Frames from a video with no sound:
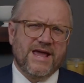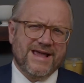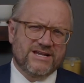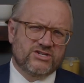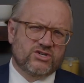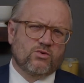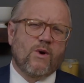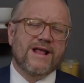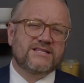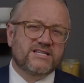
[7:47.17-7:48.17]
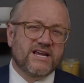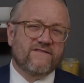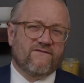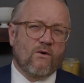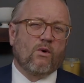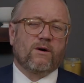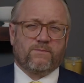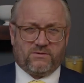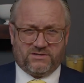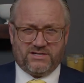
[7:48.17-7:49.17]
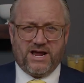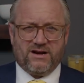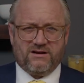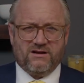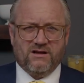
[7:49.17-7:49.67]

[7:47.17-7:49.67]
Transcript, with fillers: is twenty-four percent